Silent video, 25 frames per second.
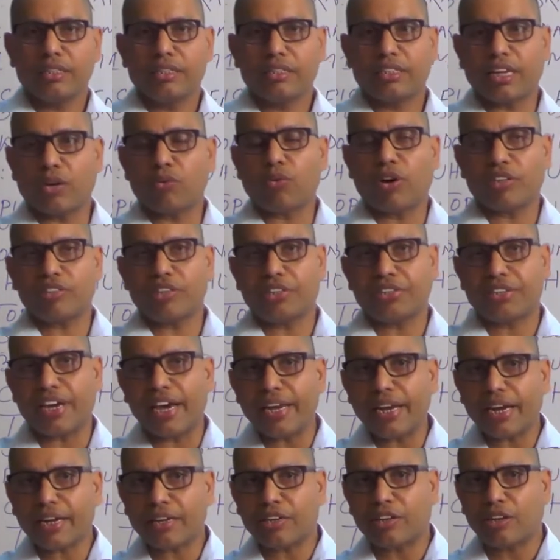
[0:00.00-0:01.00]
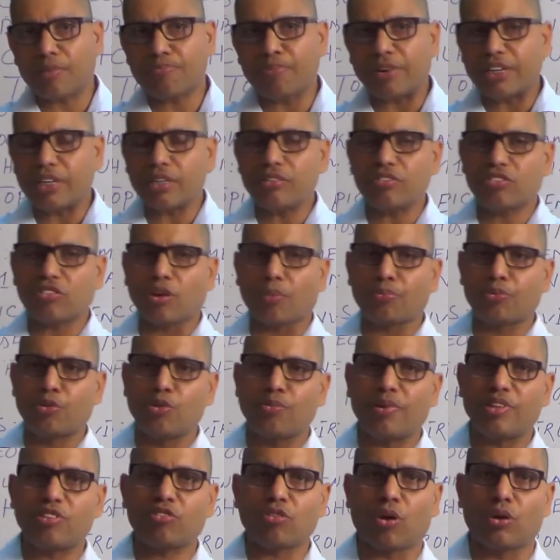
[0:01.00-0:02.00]
there was a direct dependence of
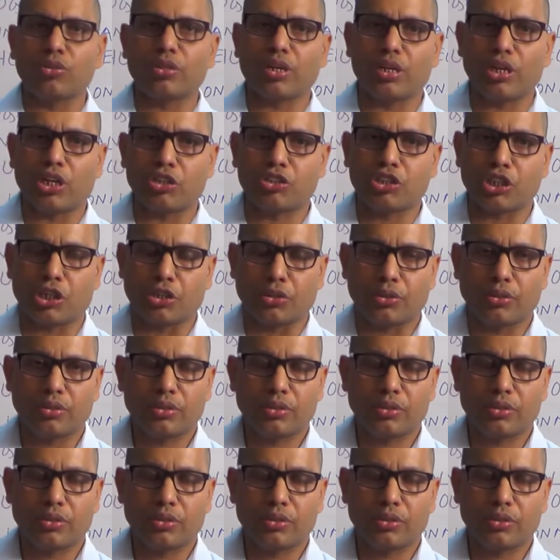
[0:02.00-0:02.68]
humans on the nature.